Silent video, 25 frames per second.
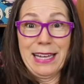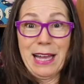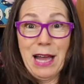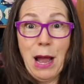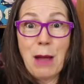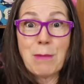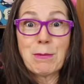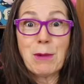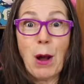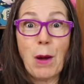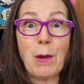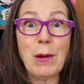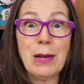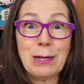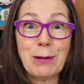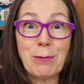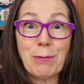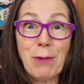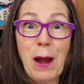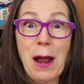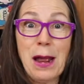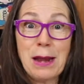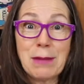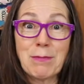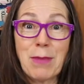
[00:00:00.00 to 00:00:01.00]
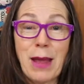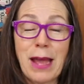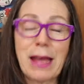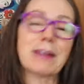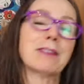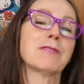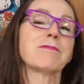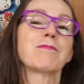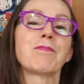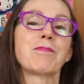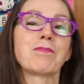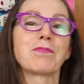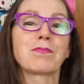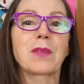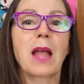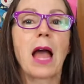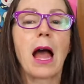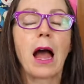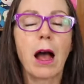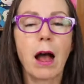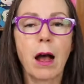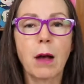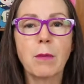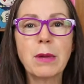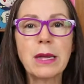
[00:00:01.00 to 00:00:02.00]
I'm going to Rhinebeck.
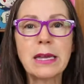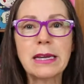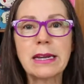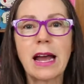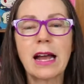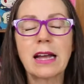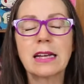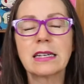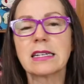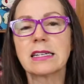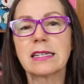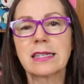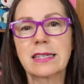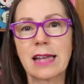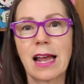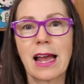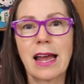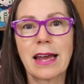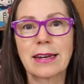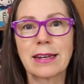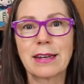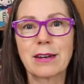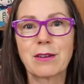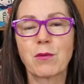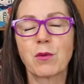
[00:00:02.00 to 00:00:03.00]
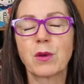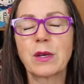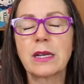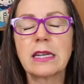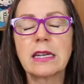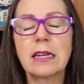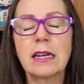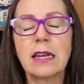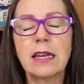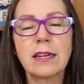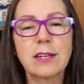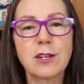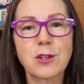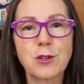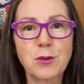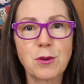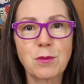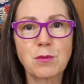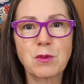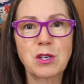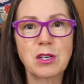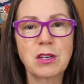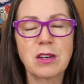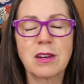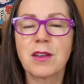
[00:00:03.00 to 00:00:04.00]
Hubby and I decided we need a
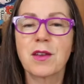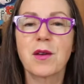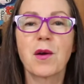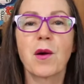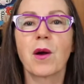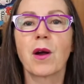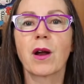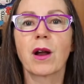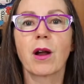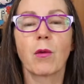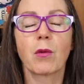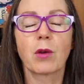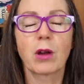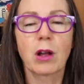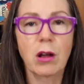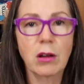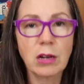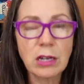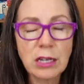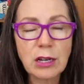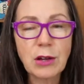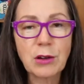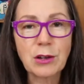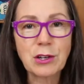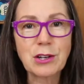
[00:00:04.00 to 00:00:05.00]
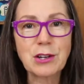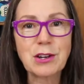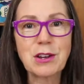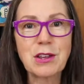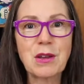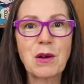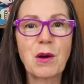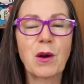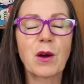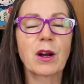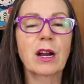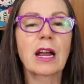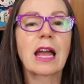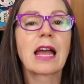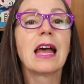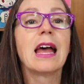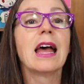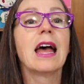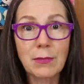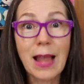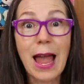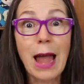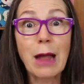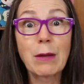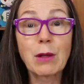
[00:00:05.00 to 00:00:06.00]
trip to New York. We're going to go to New York.
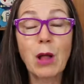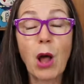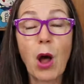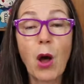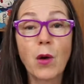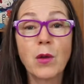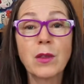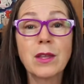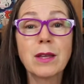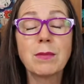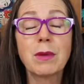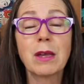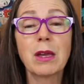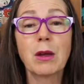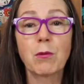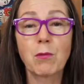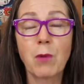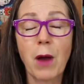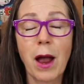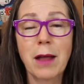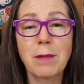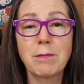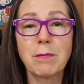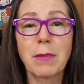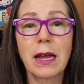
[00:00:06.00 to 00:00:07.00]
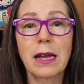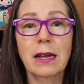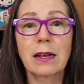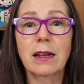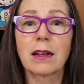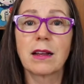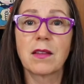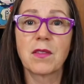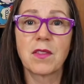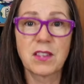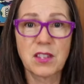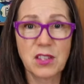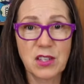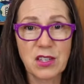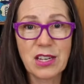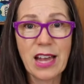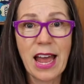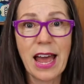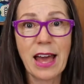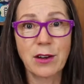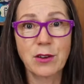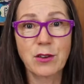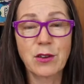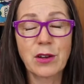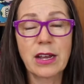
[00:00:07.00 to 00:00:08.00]
I will only be at Rhinebeck the
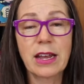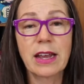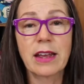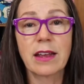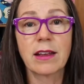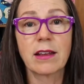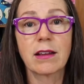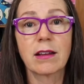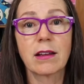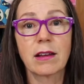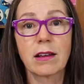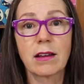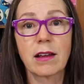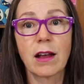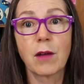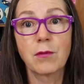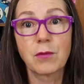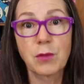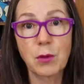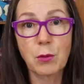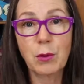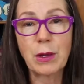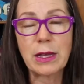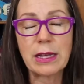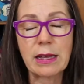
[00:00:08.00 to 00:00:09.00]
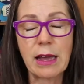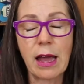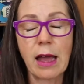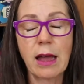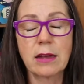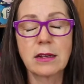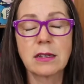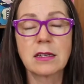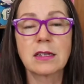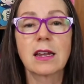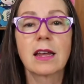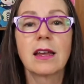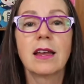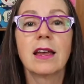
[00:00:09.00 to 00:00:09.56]
Saturday of the weekend.